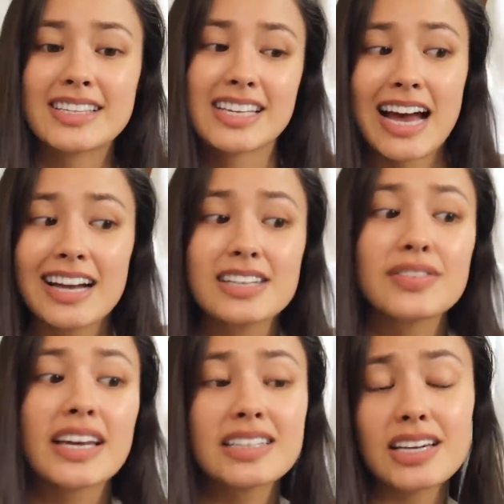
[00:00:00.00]
Kind of
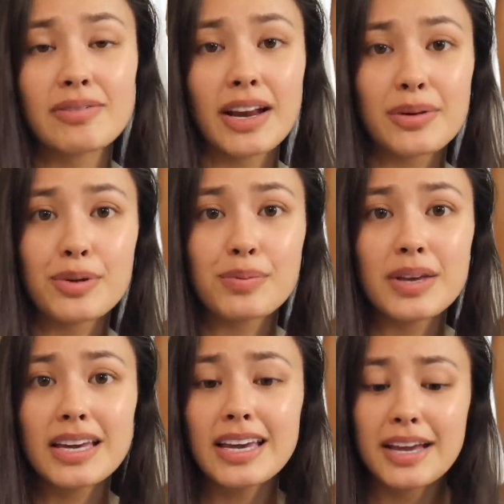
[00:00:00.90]
like a get ready with
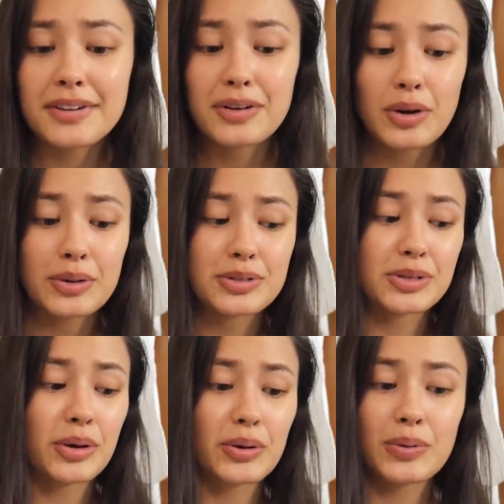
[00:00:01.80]
me and
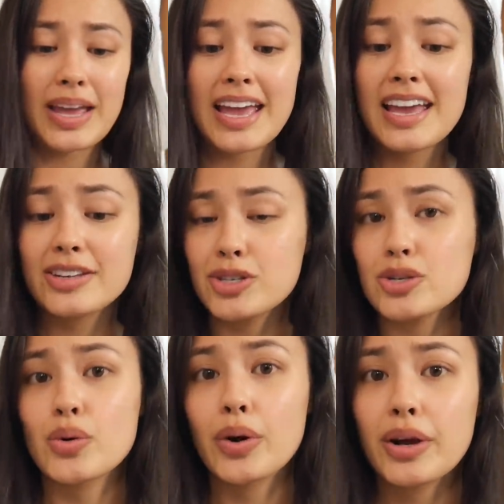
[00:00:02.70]
also a
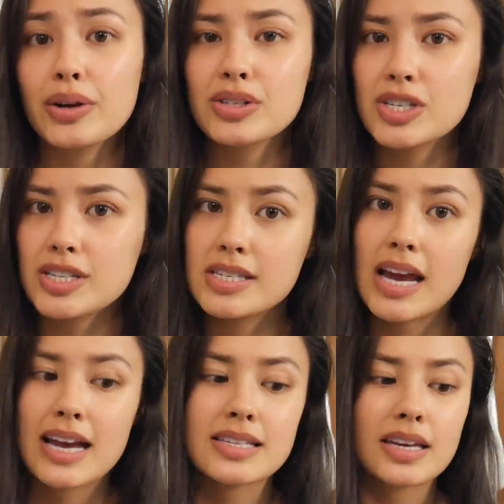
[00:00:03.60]
tutorial, just
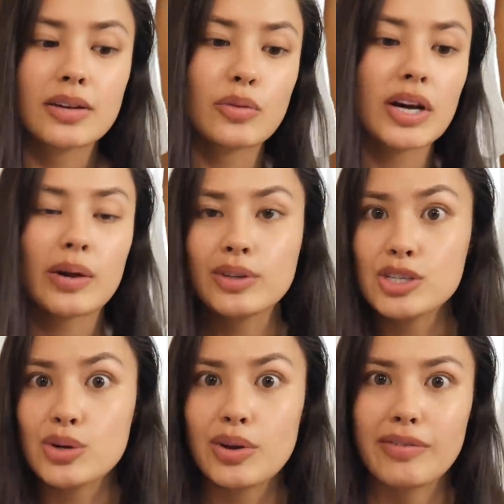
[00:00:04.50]
as in what I would
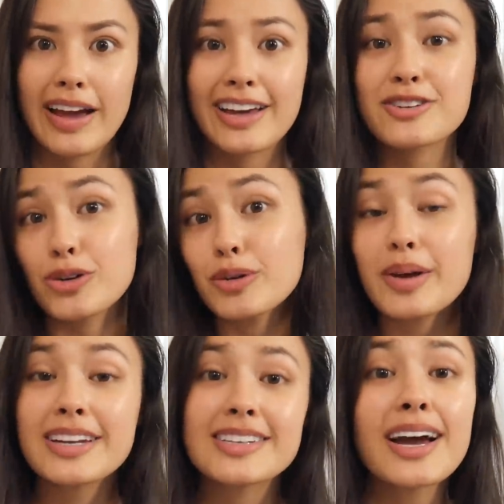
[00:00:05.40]
do if I had a short
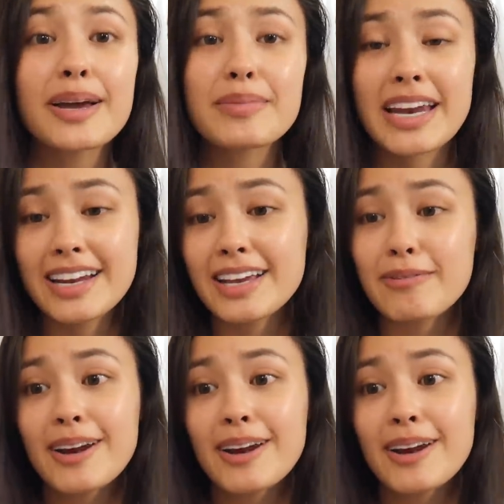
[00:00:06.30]
amount of time and I had to get